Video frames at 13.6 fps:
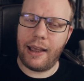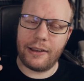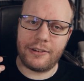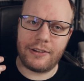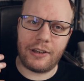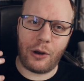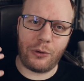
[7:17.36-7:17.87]

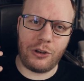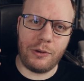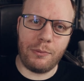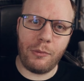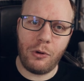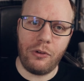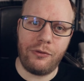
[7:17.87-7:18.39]
so you
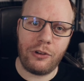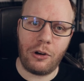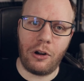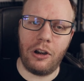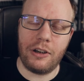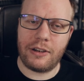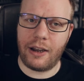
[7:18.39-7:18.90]
move
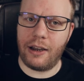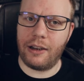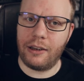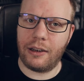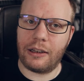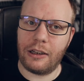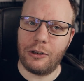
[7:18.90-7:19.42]
your
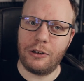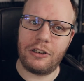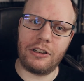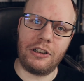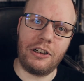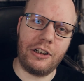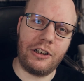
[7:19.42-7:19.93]
tongue
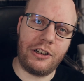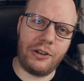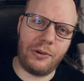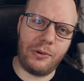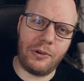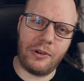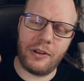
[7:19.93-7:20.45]
closer
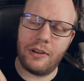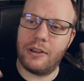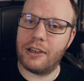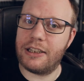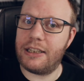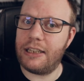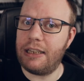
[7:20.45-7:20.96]
to
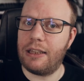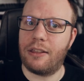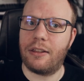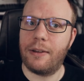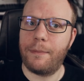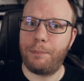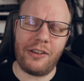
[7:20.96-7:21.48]
the
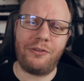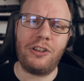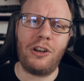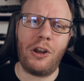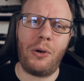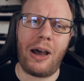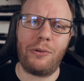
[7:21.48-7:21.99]
teeth. If you
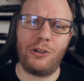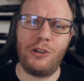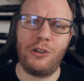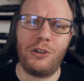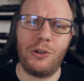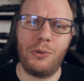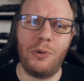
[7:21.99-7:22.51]
know how to
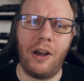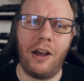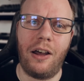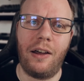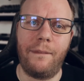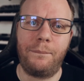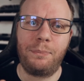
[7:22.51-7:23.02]
do
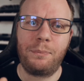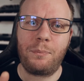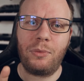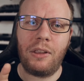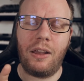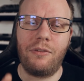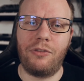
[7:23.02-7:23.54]
a
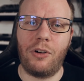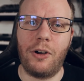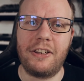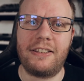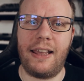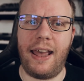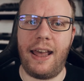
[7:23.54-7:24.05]

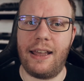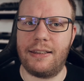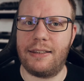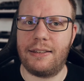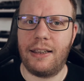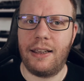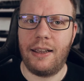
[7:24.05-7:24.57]
voiced
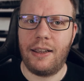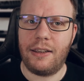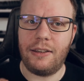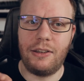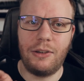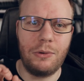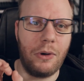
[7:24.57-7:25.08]
S,
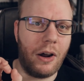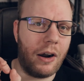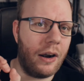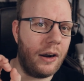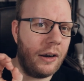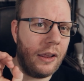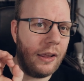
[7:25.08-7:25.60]
you
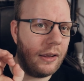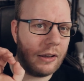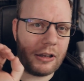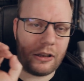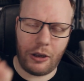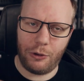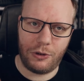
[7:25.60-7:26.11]
are
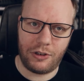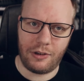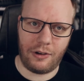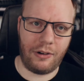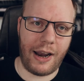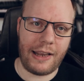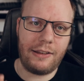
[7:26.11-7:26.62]
close,
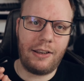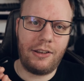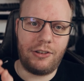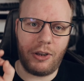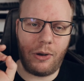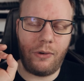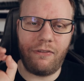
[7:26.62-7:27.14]
all right?
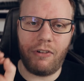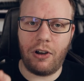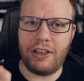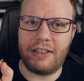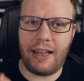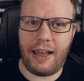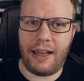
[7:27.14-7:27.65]
So a
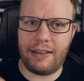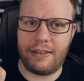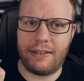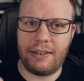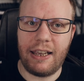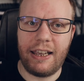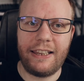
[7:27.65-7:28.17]
voiced
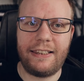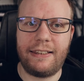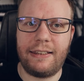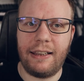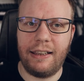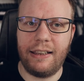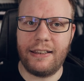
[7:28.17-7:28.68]
S.
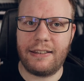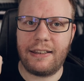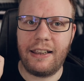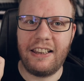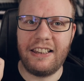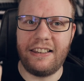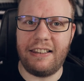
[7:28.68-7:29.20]
S is
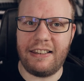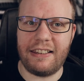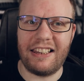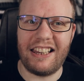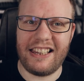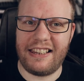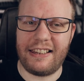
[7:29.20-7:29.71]

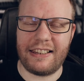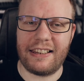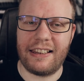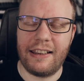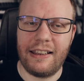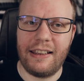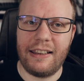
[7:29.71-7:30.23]
z, z,
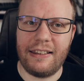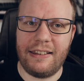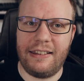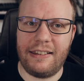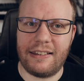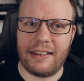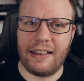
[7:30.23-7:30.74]

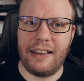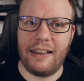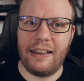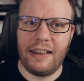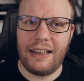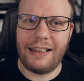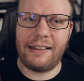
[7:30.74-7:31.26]
z,
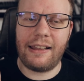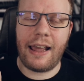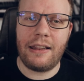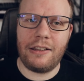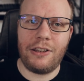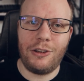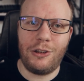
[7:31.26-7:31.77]
and
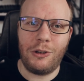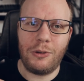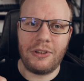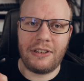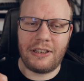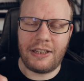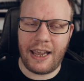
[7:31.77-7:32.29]
then
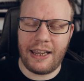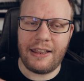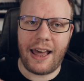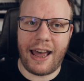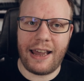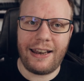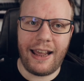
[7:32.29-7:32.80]
you say
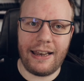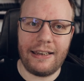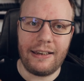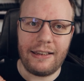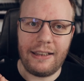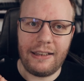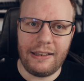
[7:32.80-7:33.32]
that and
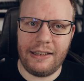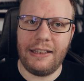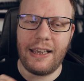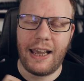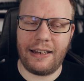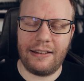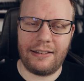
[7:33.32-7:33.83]
E
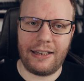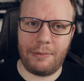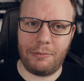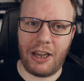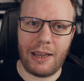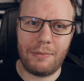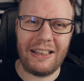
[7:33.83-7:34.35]
at the
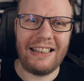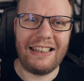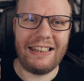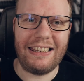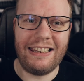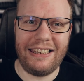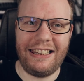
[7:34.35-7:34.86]
same time.
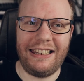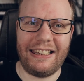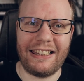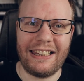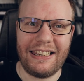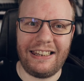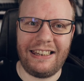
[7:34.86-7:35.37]

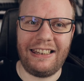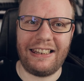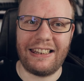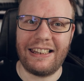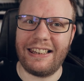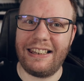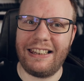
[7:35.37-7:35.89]
Z,
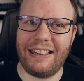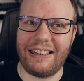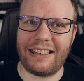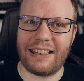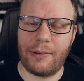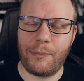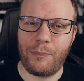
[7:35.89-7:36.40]
z,
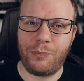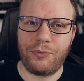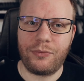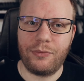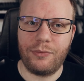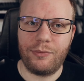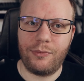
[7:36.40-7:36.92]
z.
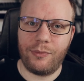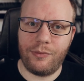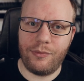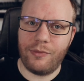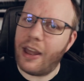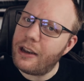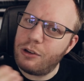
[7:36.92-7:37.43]

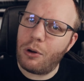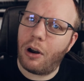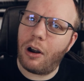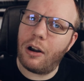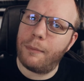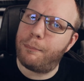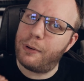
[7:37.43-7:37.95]
Then you
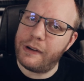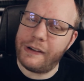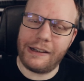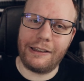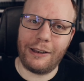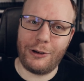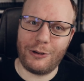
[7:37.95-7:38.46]
are pretty
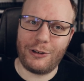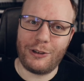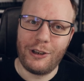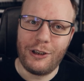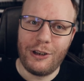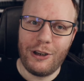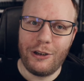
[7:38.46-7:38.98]
close
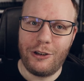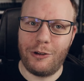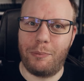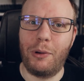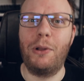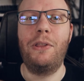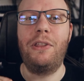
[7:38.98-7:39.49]
to
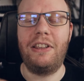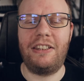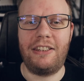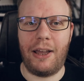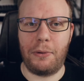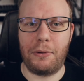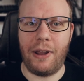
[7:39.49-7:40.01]
pull this
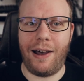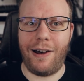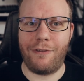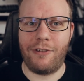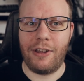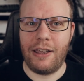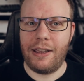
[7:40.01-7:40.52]
sound
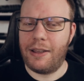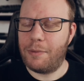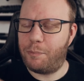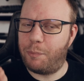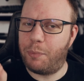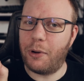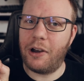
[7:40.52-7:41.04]
off,
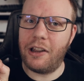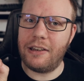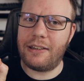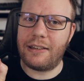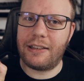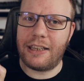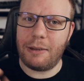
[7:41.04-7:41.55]

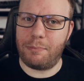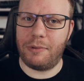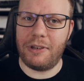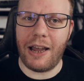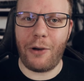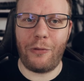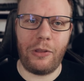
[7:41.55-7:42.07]
but keep
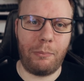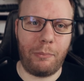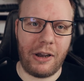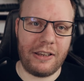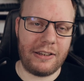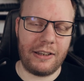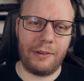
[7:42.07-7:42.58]
down the
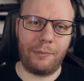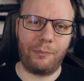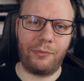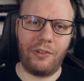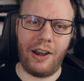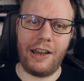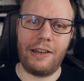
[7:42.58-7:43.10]
buzzing,
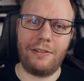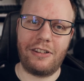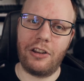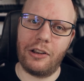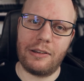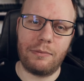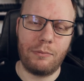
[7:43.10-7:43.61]
right?
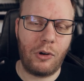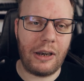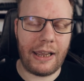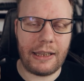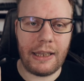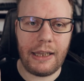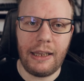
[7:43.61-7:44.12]
So it's more
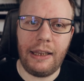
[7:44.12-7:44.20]
like